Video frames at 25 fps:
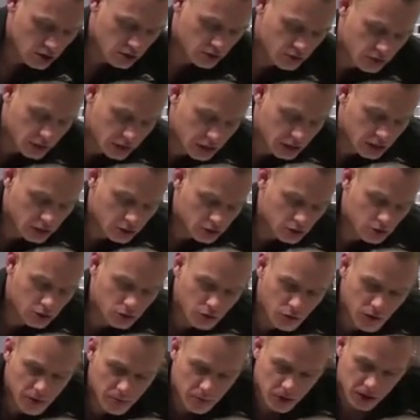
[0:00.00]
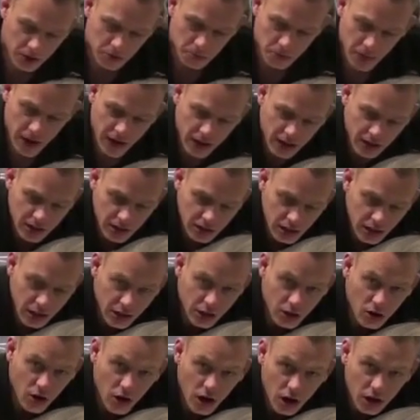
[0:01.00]
So I get a good grip on his back, I
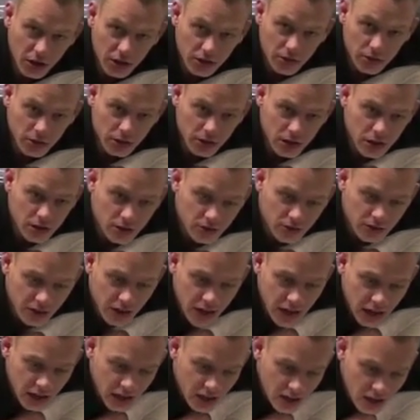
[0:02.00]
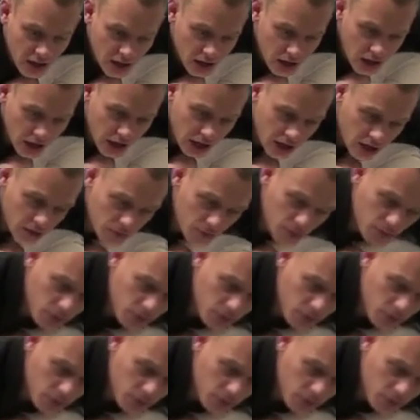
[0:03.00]
go under the nearest leg and I